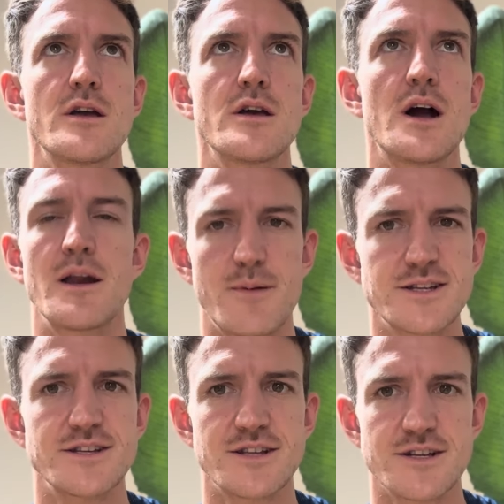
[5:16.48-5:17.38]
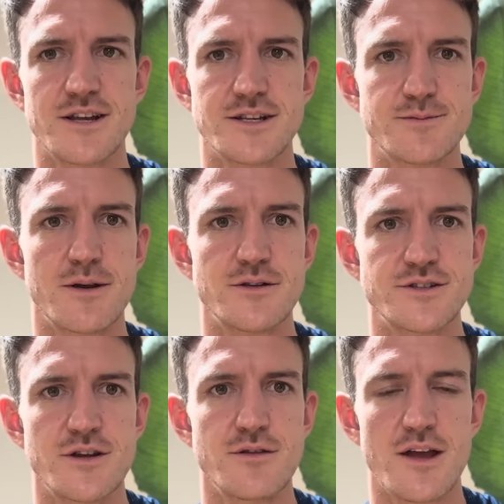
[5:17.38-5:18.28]
I basically started to experience
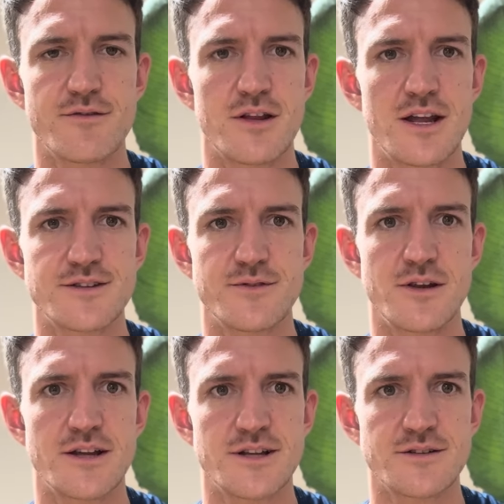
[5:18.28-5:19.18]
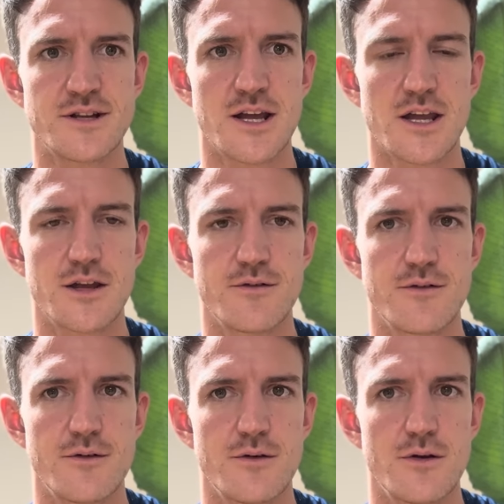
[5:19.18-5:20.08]
toothache for the next few days. I was like,
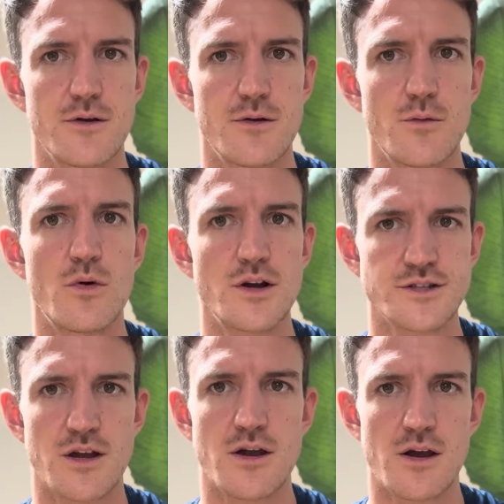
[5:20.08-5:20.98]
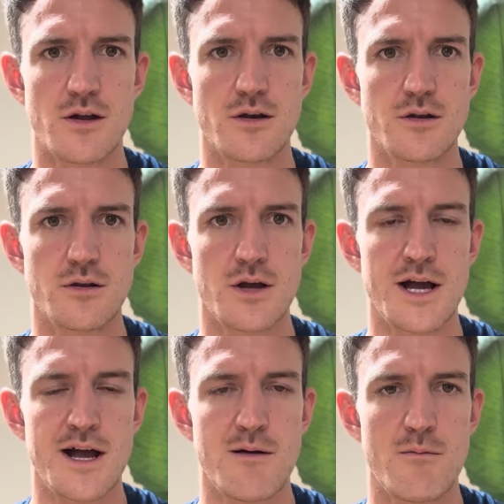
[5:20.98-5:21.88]
what is going on?
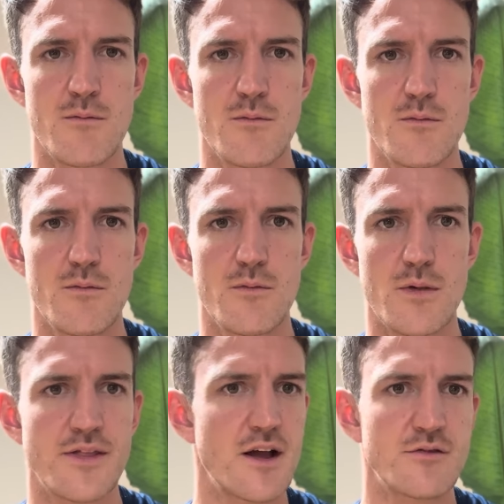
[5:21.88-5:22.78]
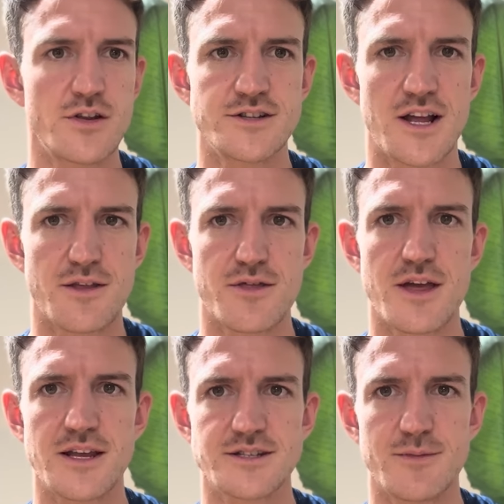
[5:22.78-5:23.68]
Um, I think I've got these like
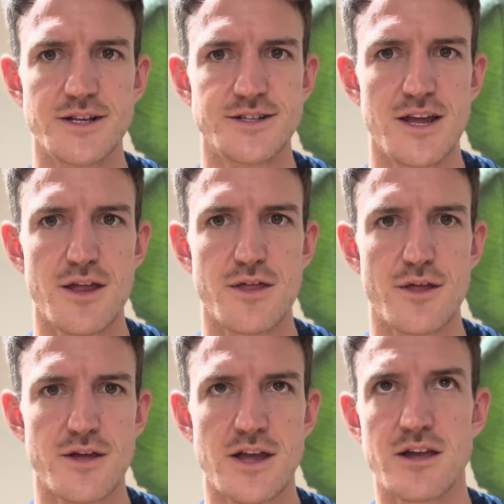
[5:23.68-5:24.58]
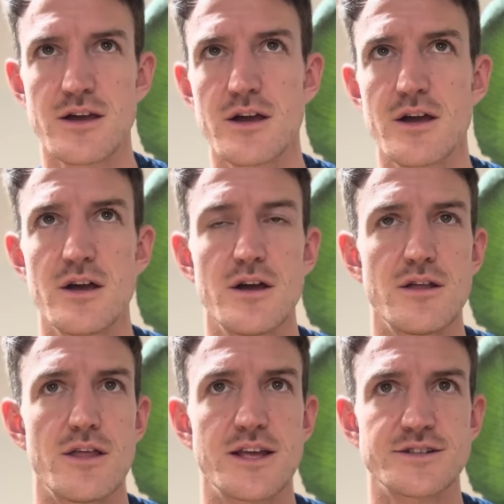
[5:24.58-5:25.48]
things in my teeth. I think
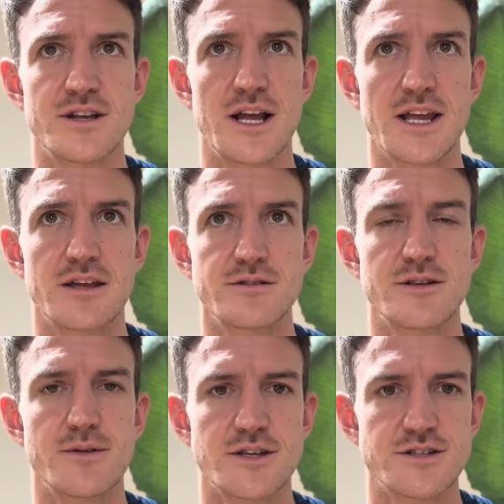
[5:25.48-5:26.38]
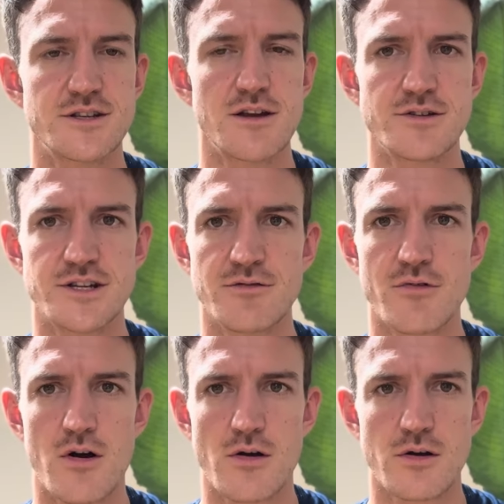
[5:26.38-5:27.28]
there's like something seriously
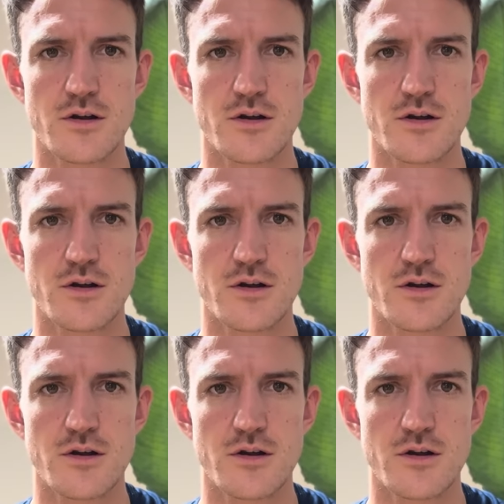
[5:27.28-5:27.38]
wrong.